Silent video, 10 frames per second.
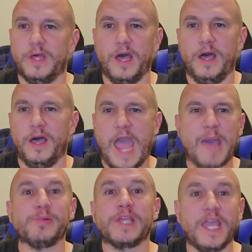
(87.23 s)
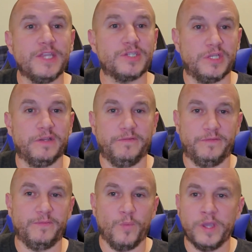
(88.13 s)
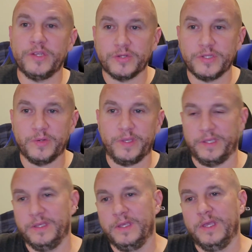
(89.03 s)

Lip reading: application of what you're doing.